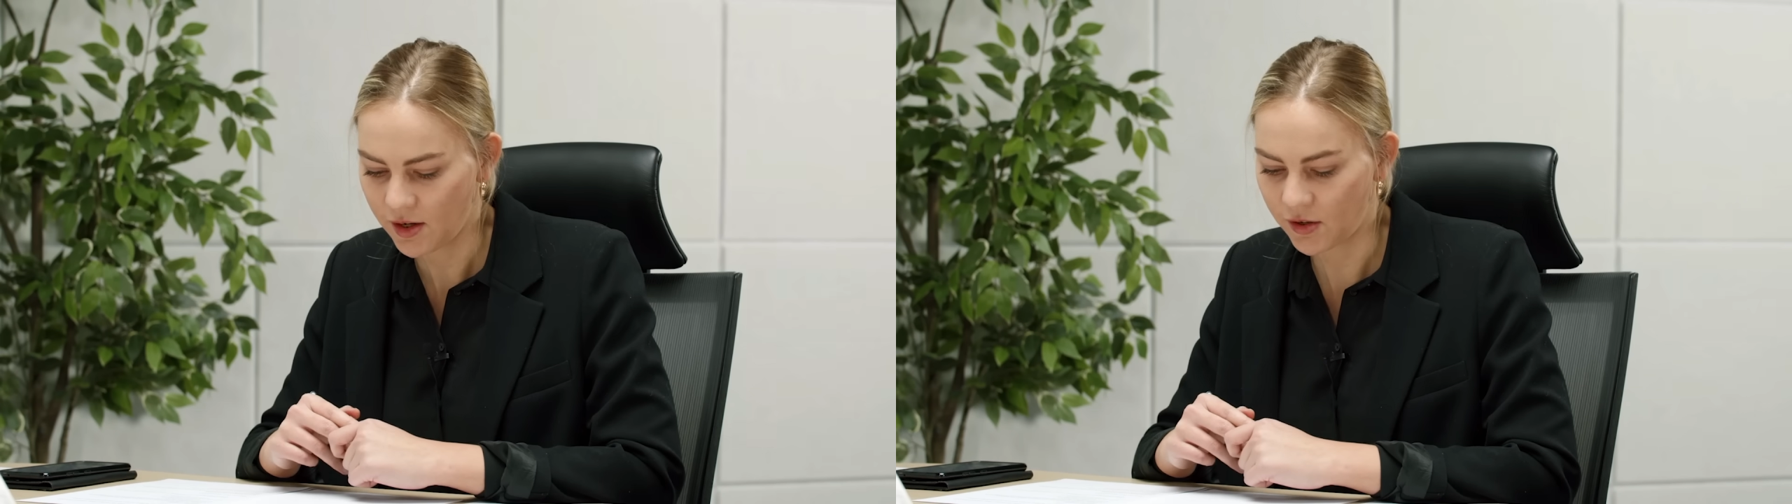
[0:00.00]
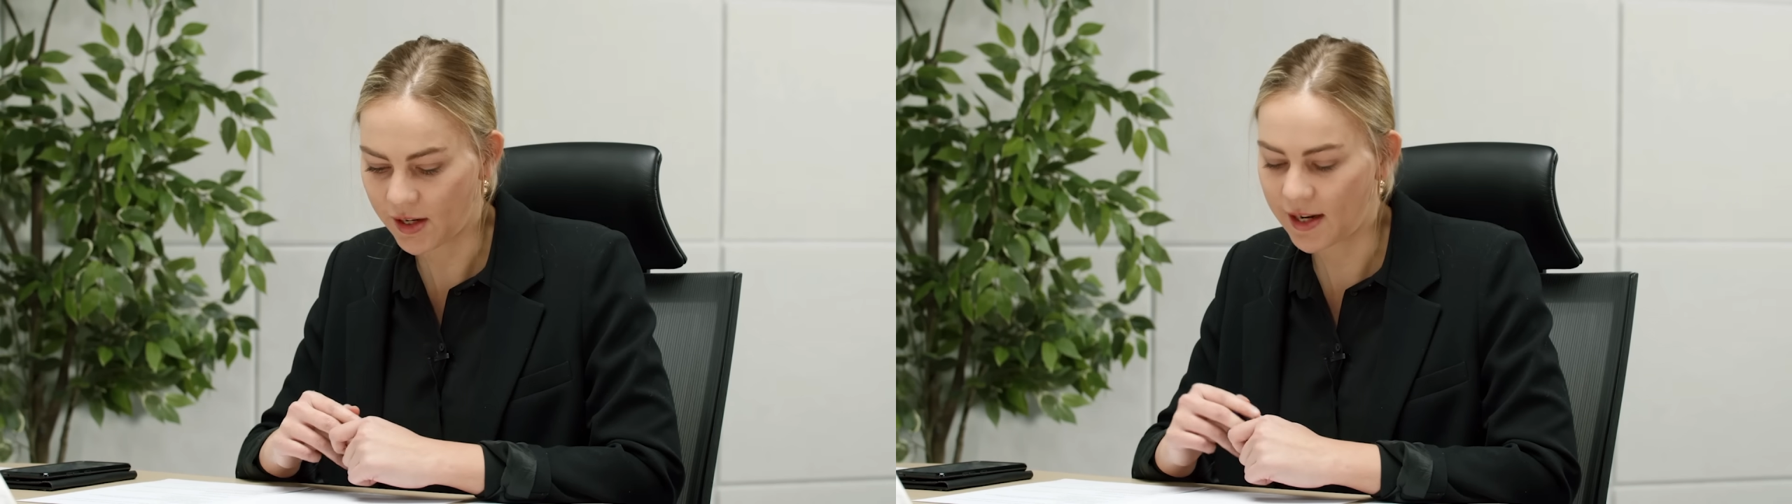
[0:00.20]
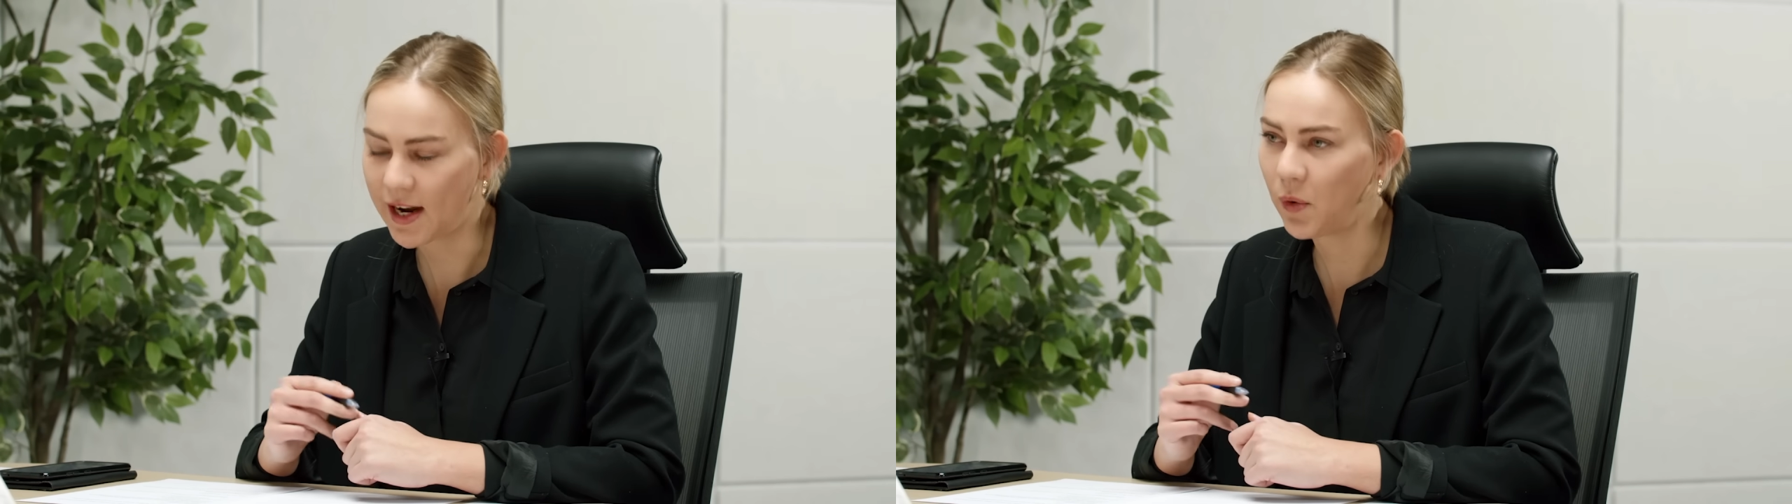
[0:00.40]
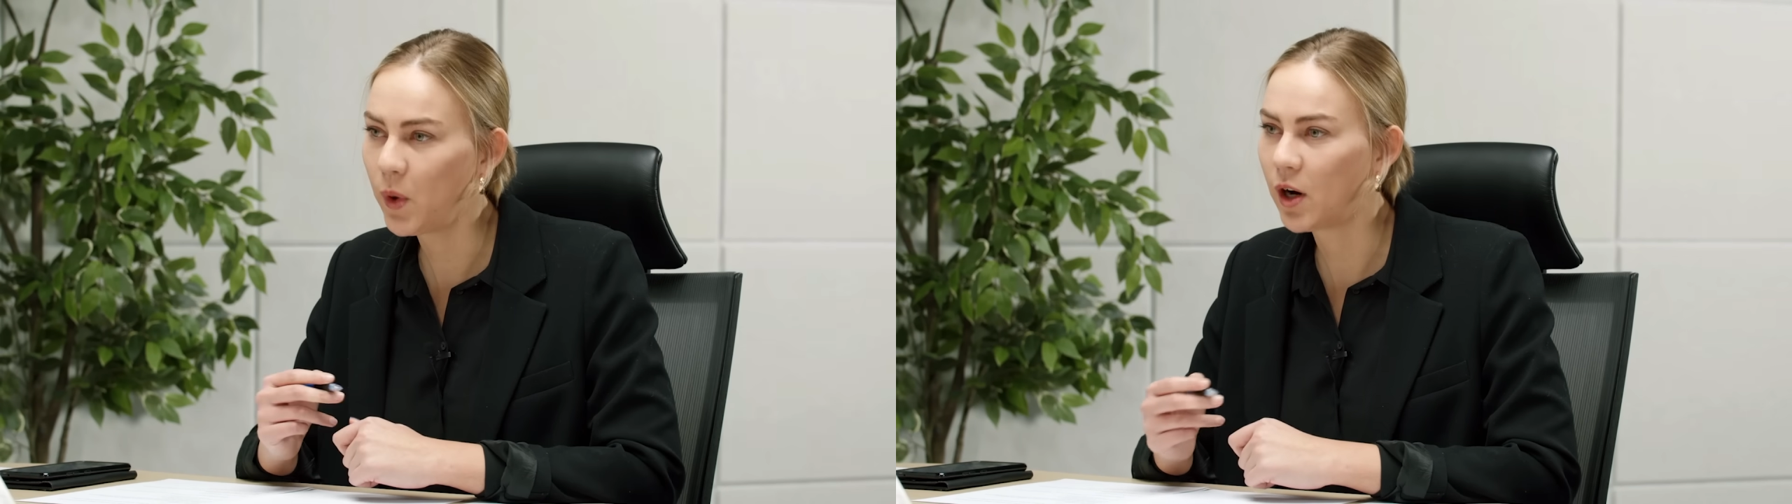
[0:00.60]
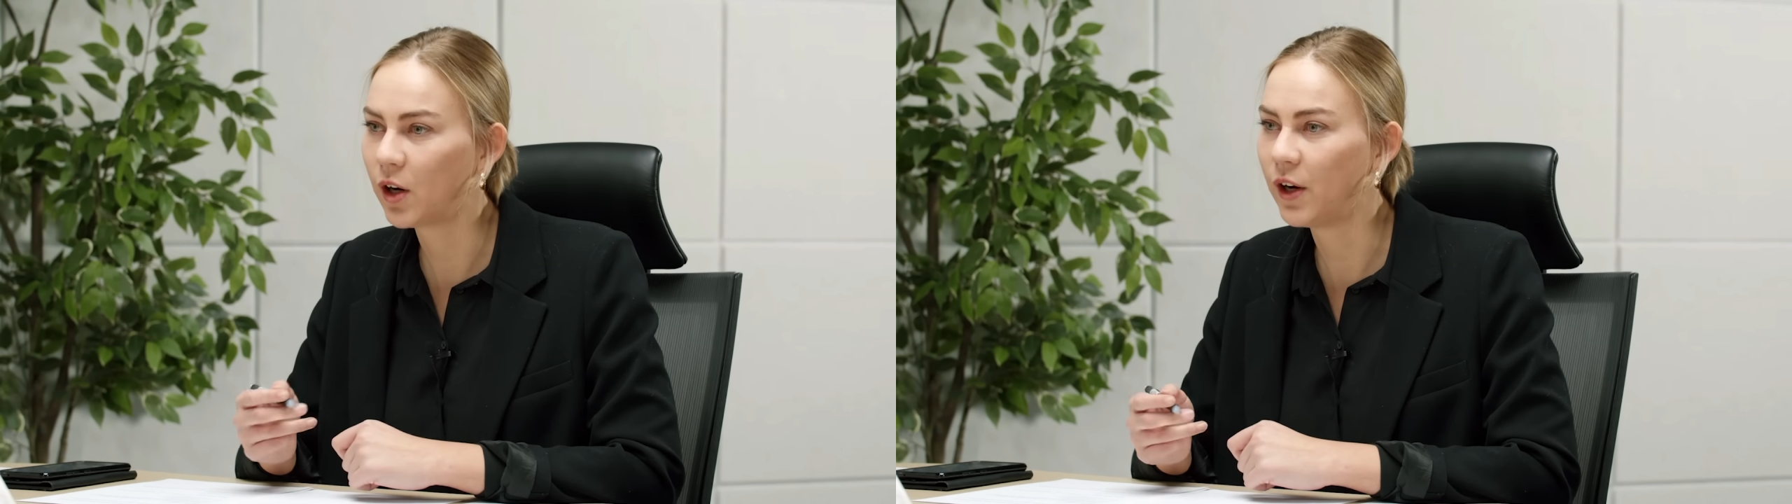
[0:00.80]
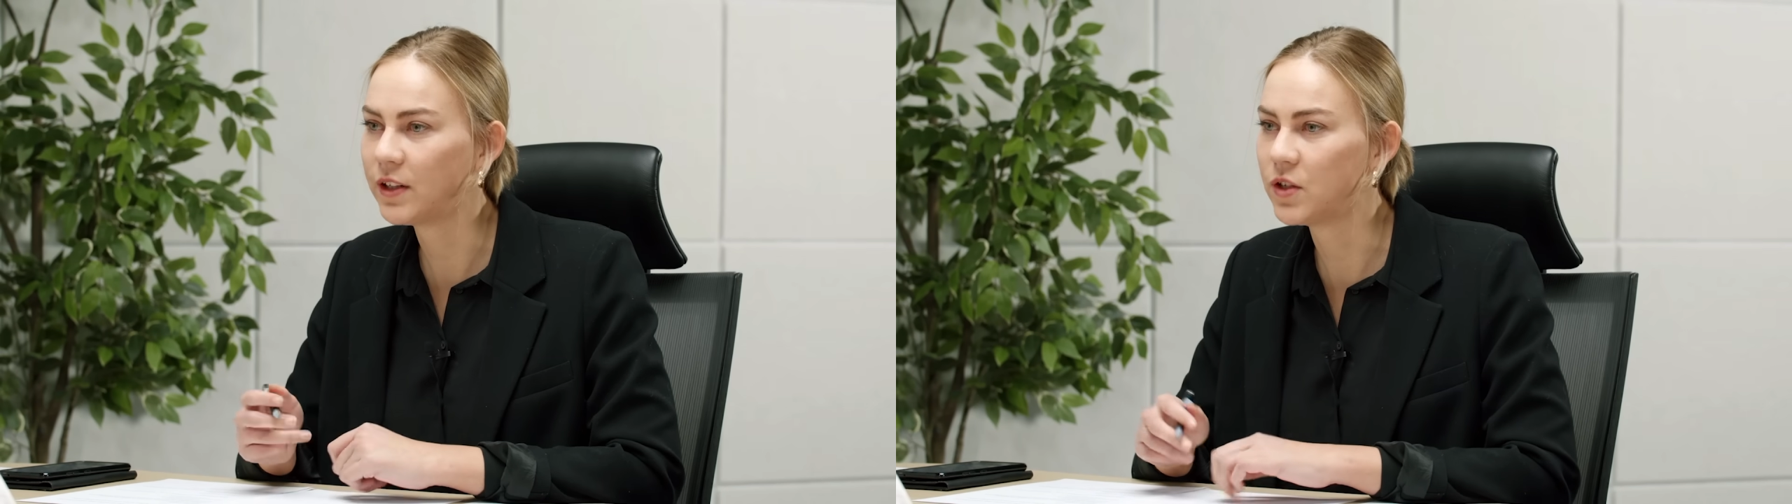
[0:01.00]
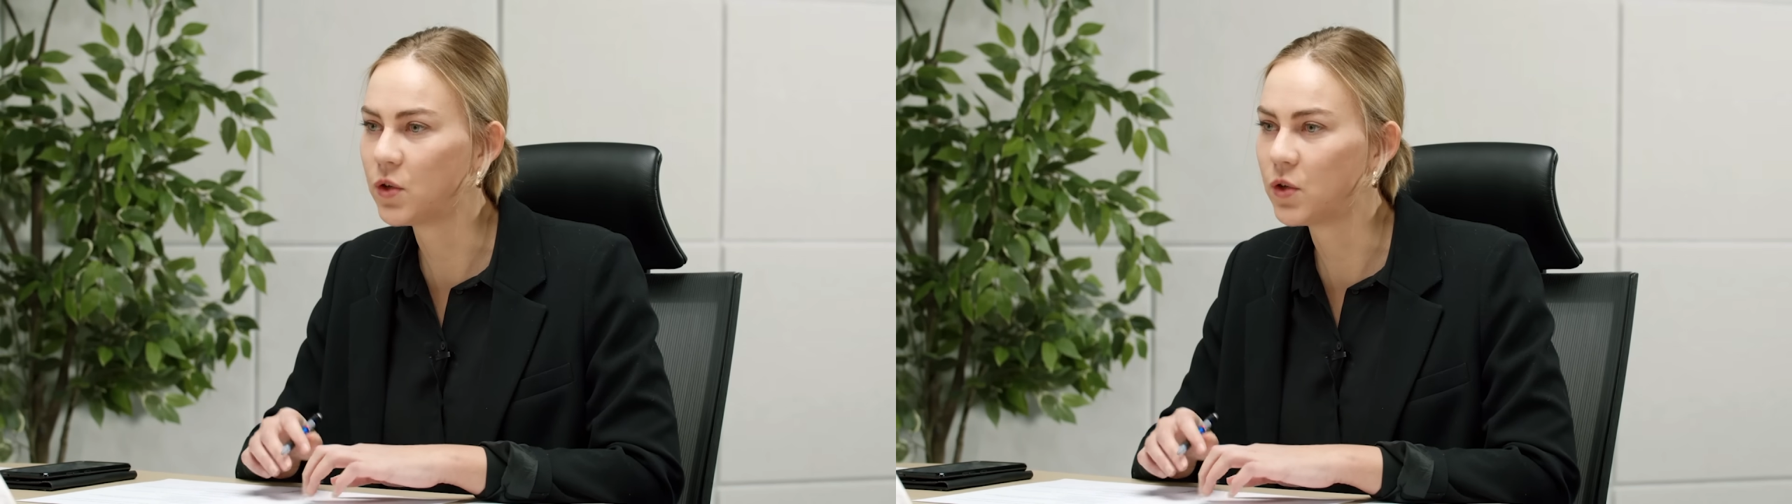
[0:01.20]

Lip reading: Okay, now we are going to